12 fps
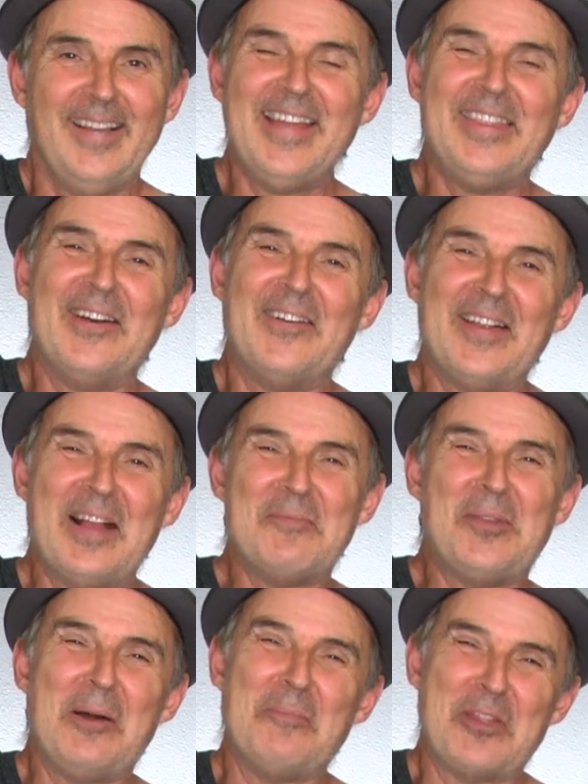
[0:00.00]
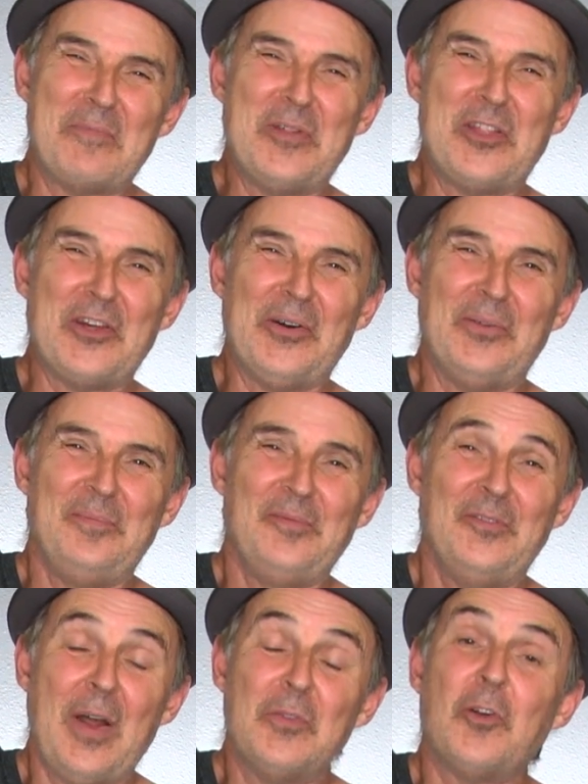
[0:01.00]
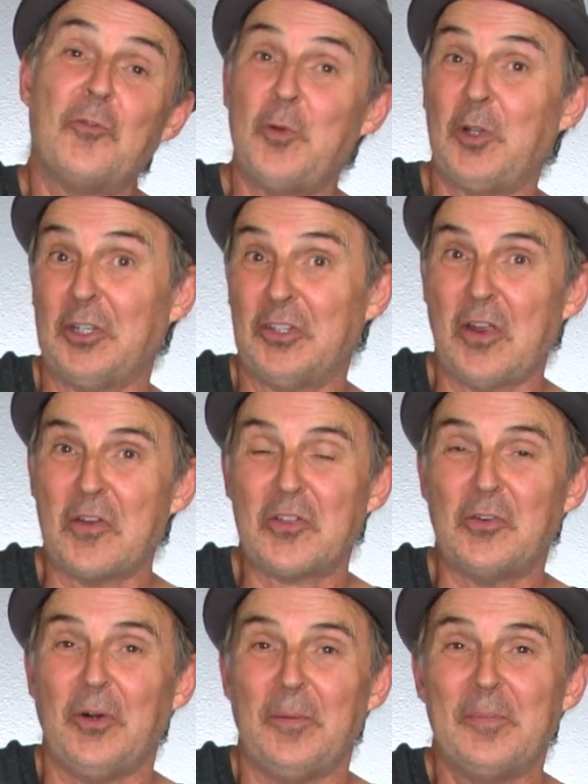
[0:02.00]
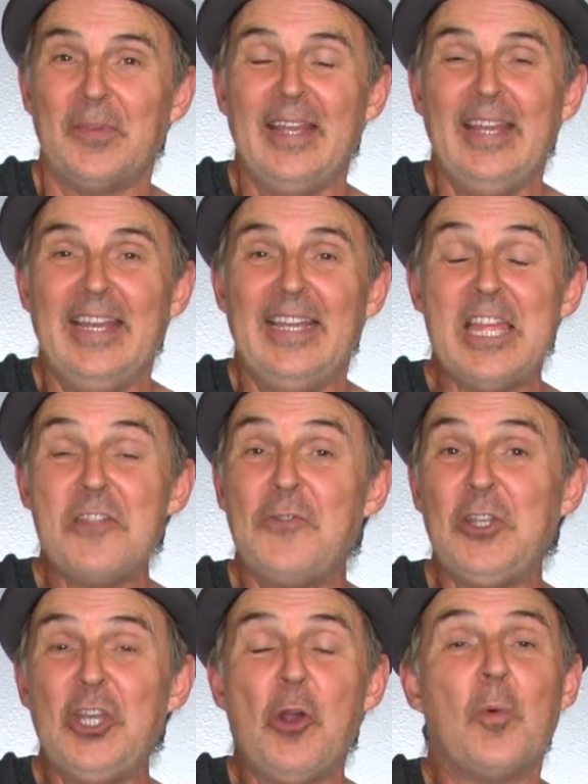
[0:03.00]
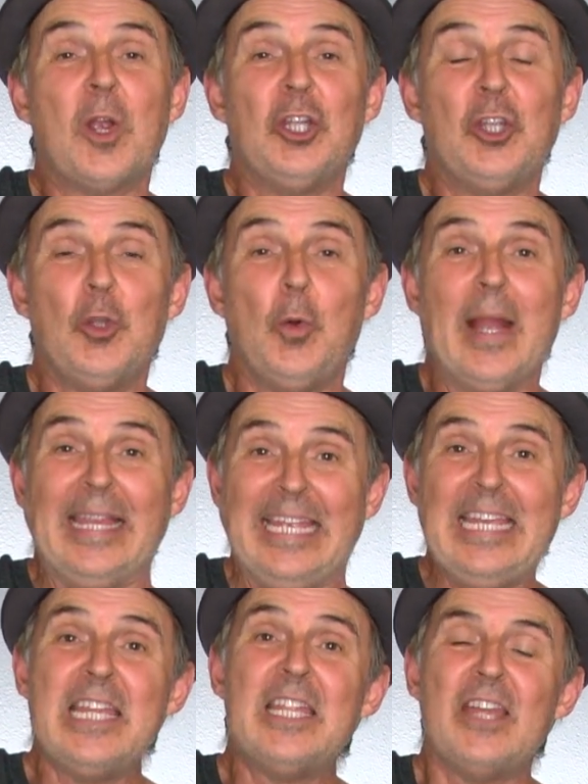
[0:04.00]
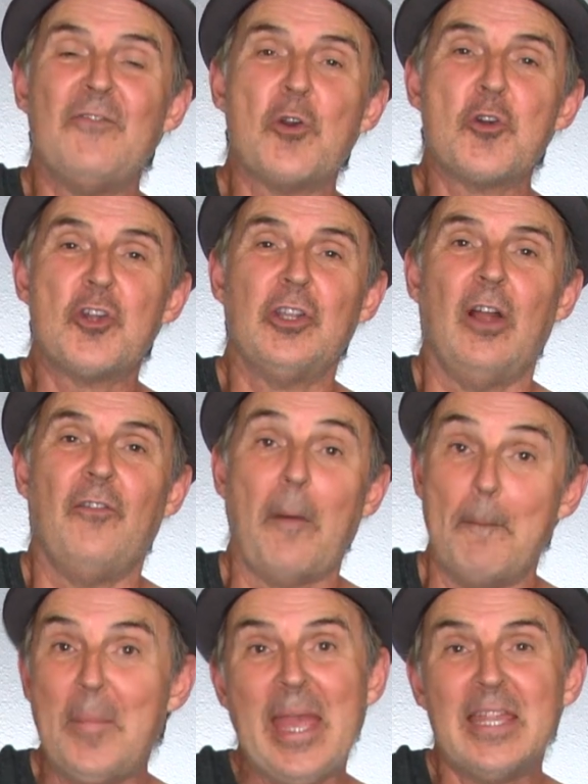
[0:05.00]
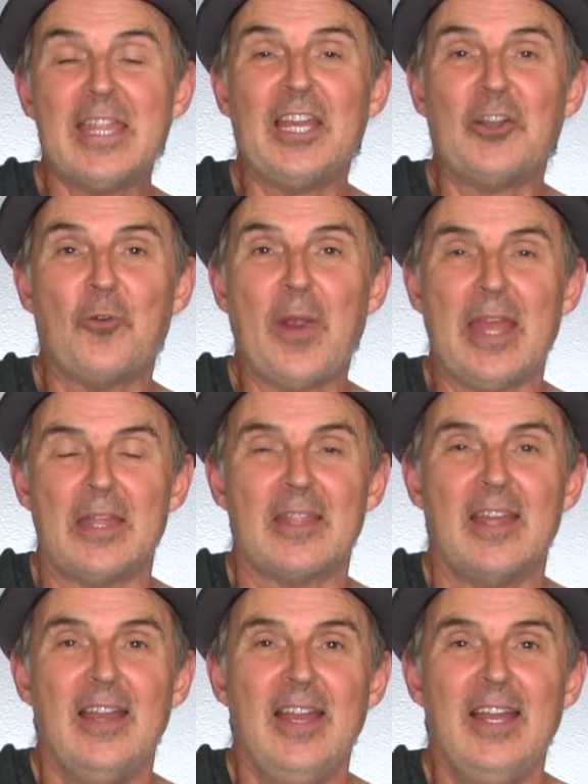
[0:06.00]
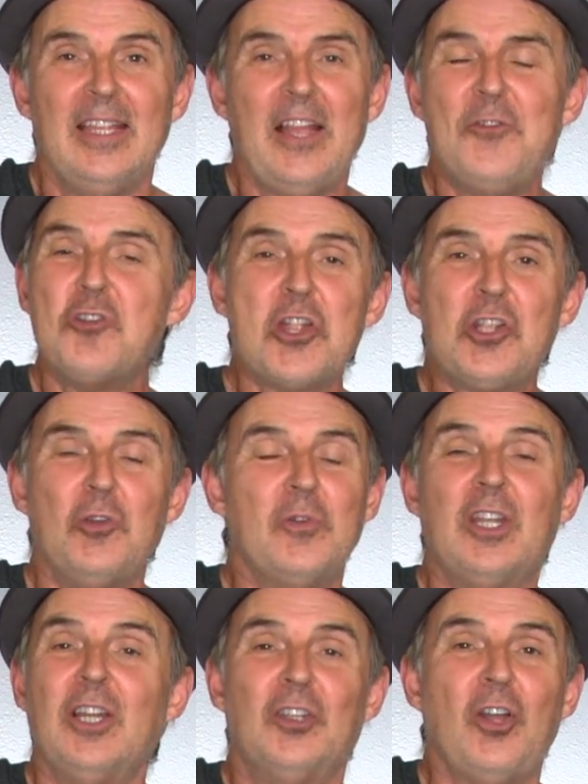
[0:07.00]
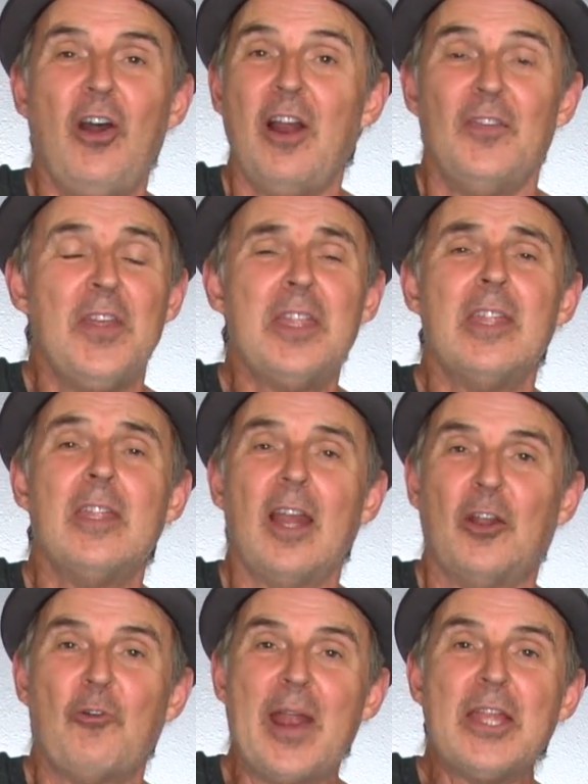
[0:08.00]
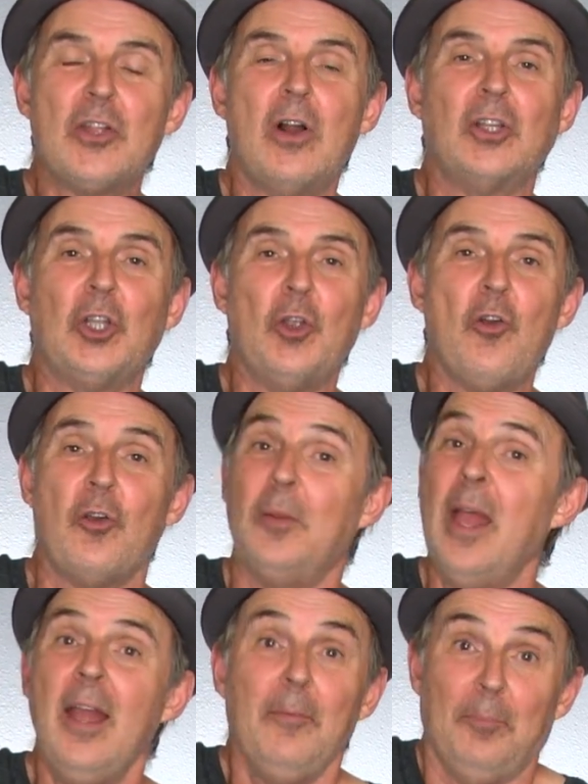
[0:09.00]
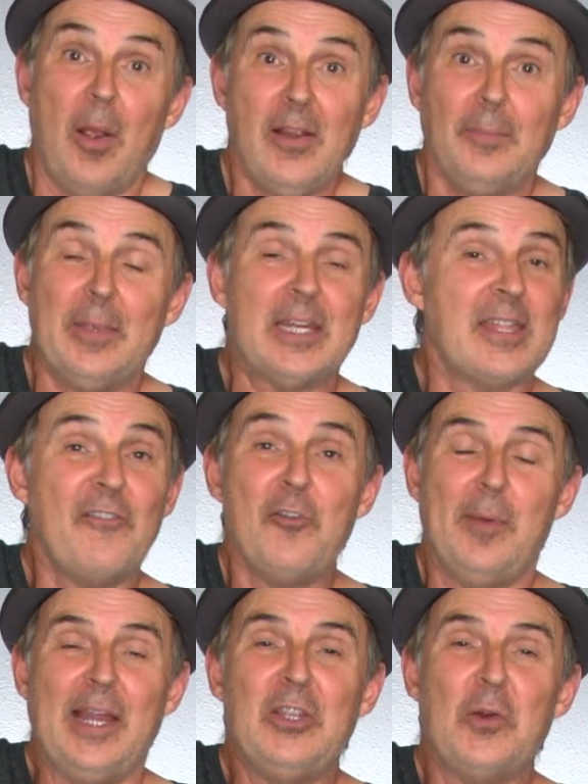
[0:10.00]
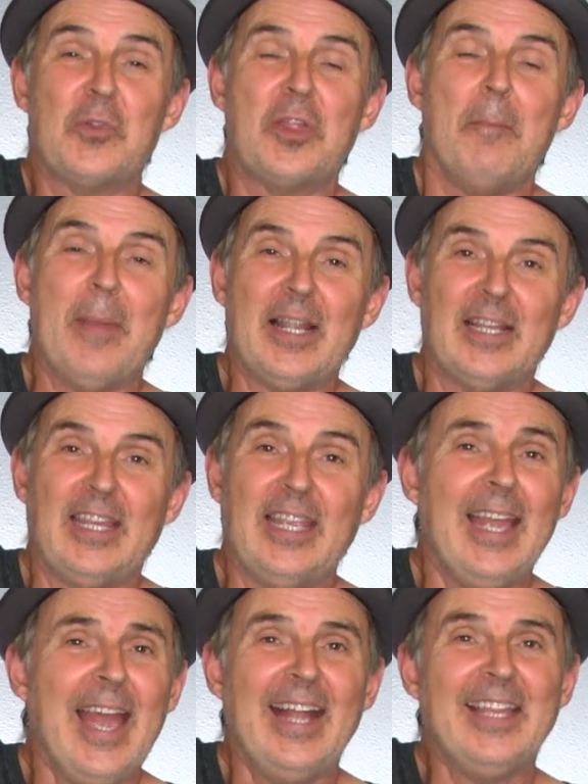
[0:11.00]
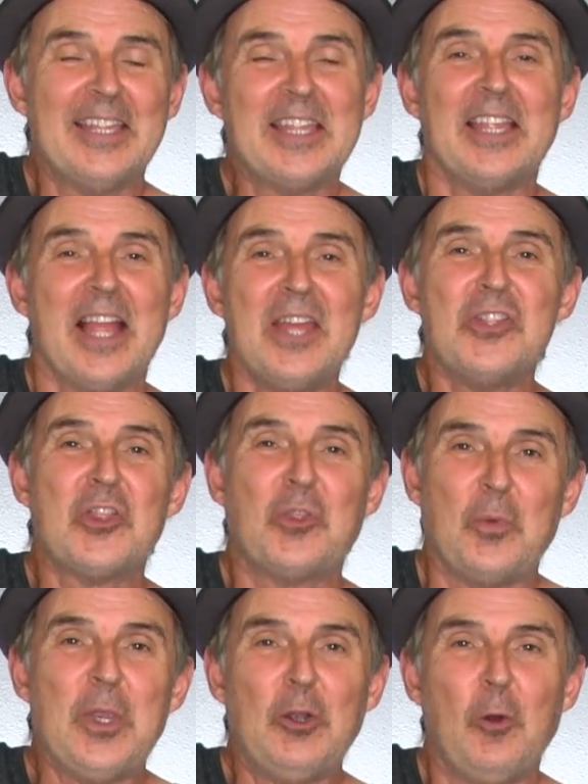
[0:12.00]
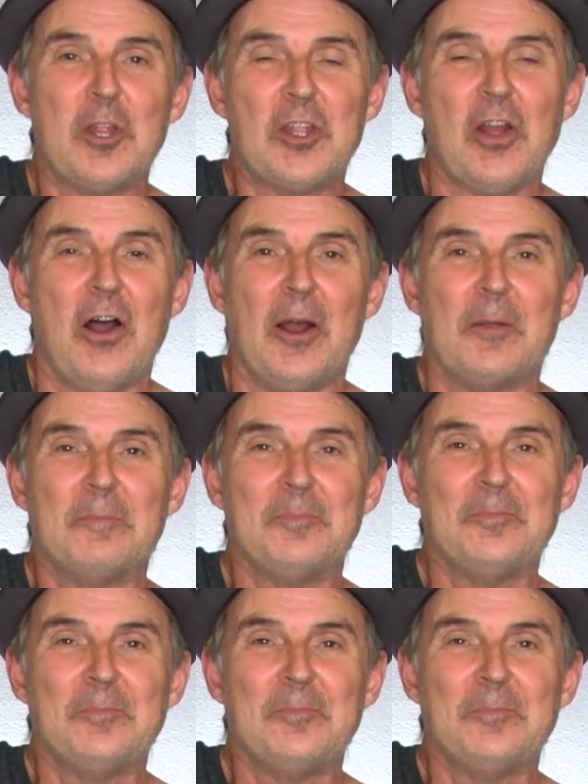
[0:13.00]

Hi there, I'm Tomas Michaud, founder of Real Guitar School. In this video, we're going to do an easy version of Amazing Grace. Now, if you just learned guitar, this is a great song to learn, partly because everybody knows the melody, and it's a nice three-chord song.